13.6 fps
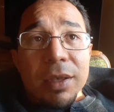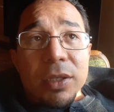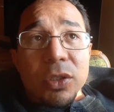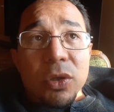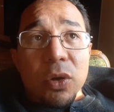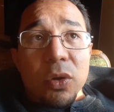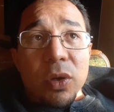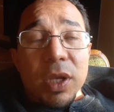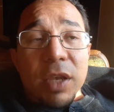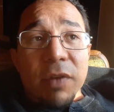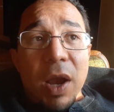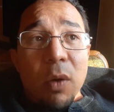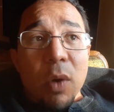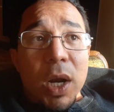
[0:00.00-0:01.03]
So if
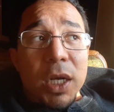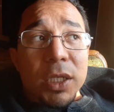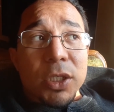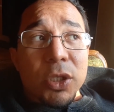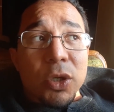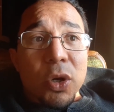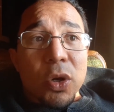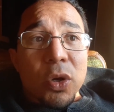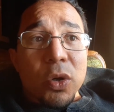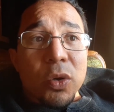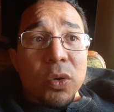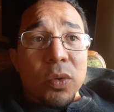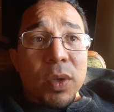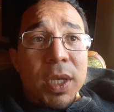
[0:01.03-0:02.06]
I wanted to
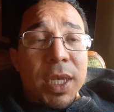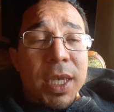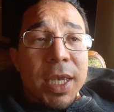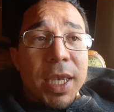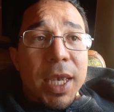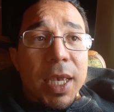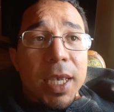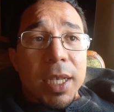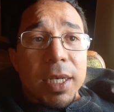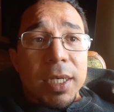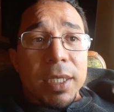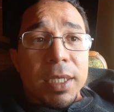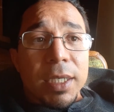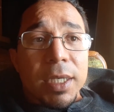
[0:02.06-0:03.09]
go
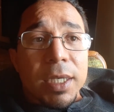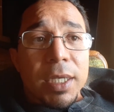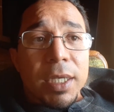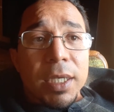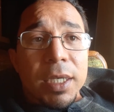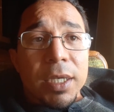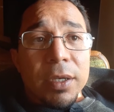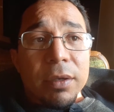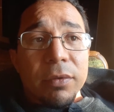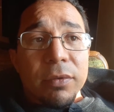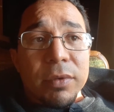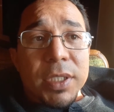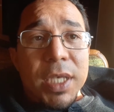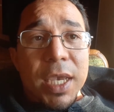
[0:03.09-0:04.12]
and
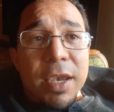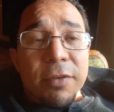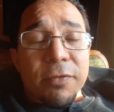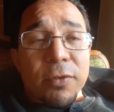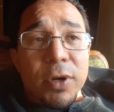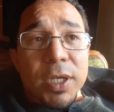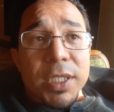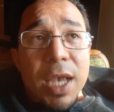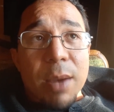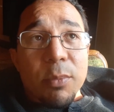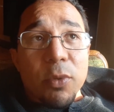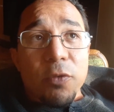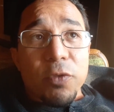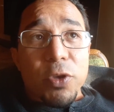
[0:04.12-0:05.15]
say, for
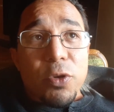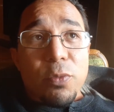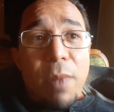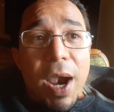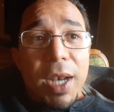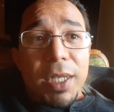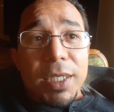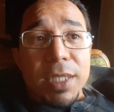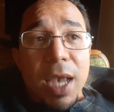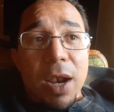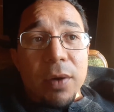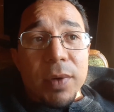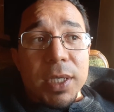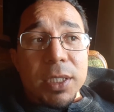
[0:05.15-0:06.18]
example, view Miley
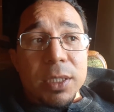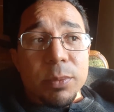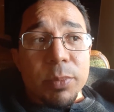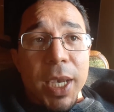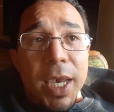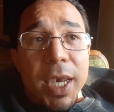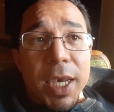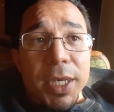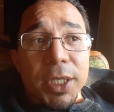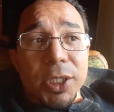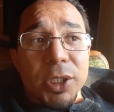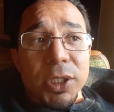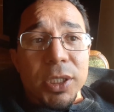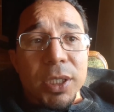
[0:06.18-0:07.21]
Cyrus'
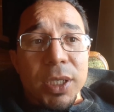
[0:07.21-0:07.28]
page,